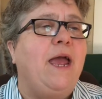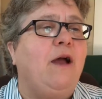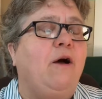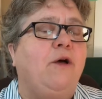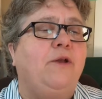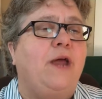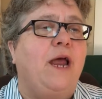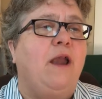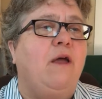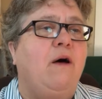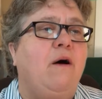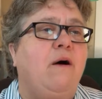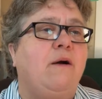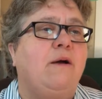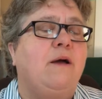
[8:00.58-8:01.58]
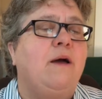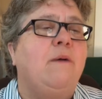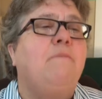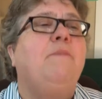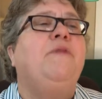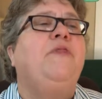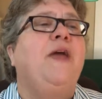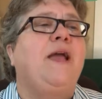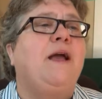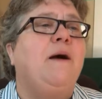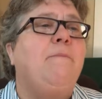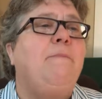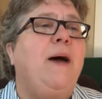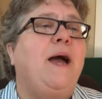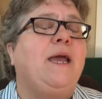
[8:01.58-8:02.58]
all day long, but they
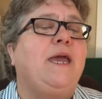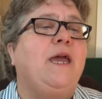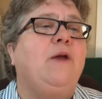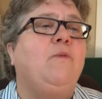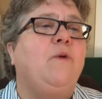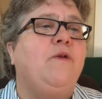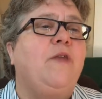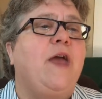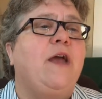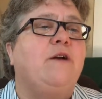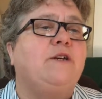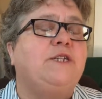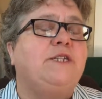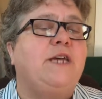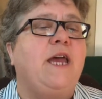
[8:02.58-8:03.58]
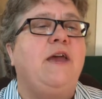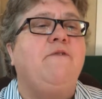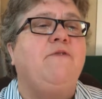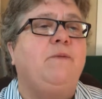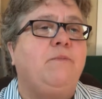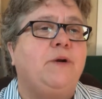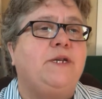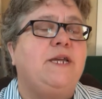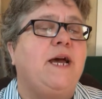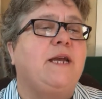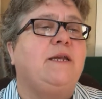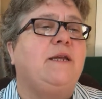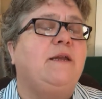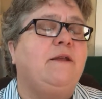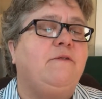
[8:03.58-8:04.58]
come back in where they are safe and
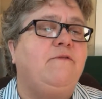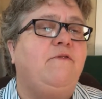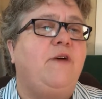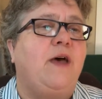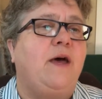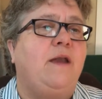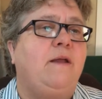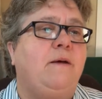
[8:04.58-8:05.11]
protected and fed.